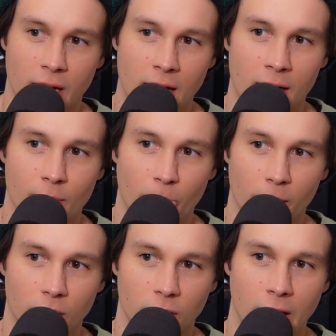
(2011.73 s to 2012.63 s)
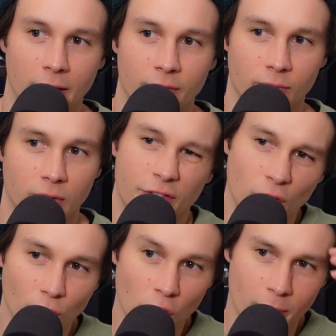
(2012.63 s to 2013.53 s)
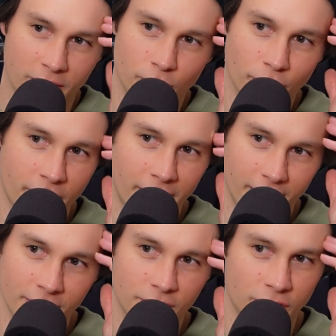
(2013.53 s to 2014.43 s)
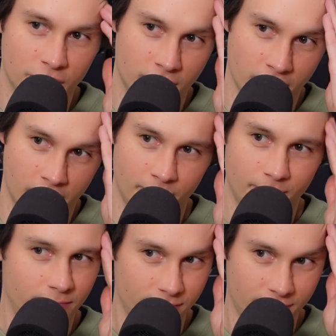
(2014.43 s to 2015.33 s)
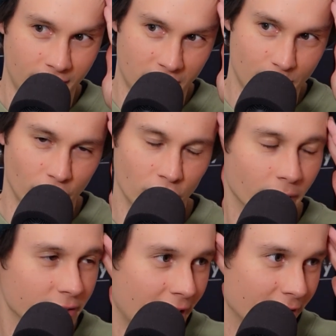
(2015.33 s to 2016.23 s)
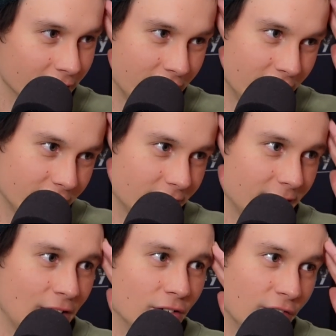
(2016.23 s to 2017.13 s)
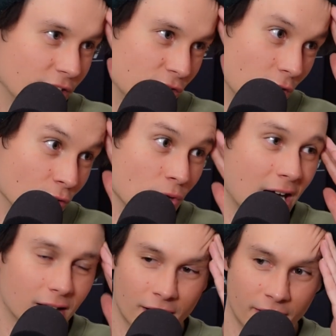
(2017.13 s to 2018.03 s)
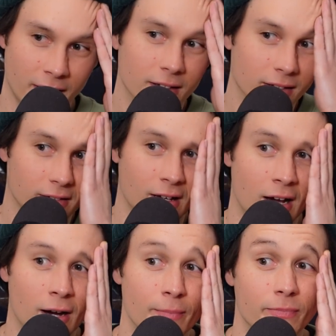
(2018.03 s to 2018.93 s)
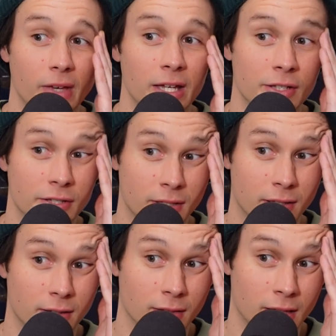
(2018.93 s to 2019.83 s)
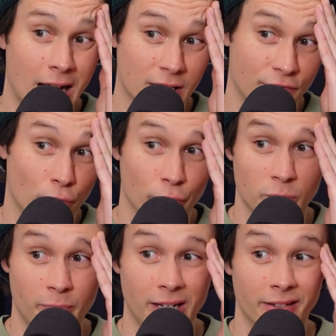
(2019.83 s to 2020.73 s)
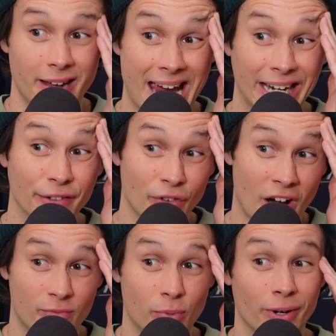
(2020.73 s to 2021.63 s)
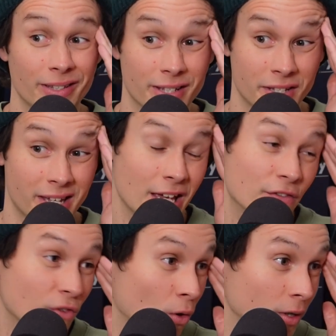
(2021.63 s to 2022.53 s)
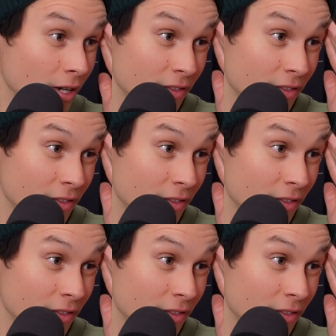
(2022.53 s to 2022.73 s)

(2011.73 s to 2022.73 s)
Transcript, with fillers: Um, uh, I still think is just gonna explode one day. I think even if it's not a ruck, I think um, he's last four has been 85 points as a key forward.